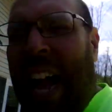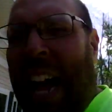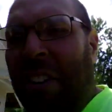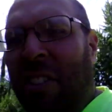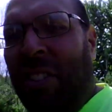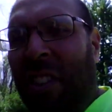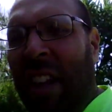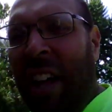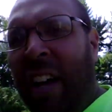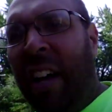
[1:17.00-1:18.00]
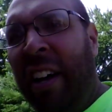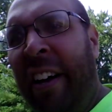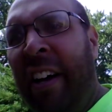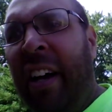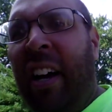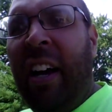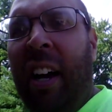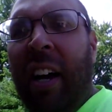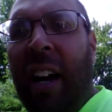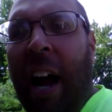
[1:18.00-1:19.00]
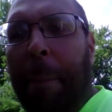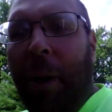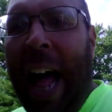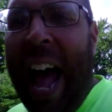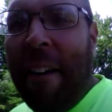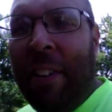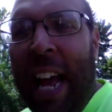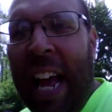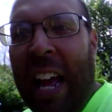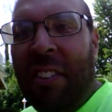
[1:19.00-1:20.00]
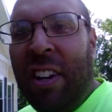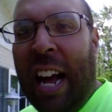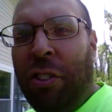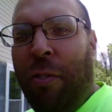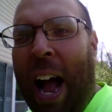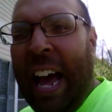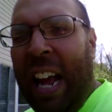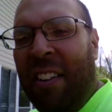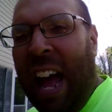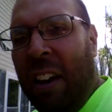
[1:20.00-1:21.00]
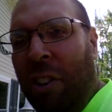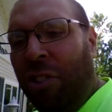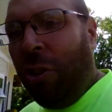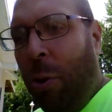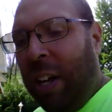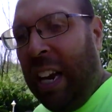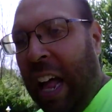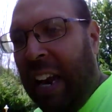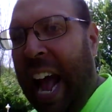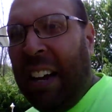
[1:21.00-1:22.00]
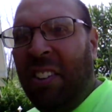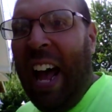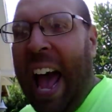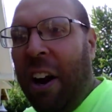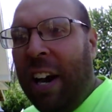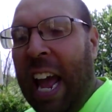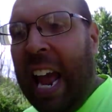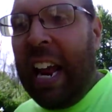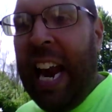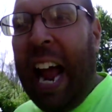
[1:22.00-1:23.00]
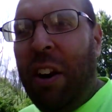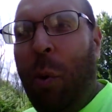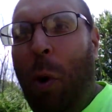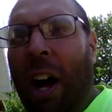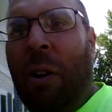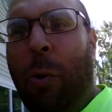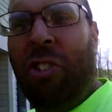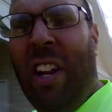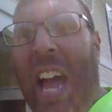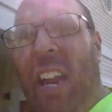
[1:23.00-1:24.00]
then got just couple half days next Friday 10 to 2 and then next Saturday 9 to 1 which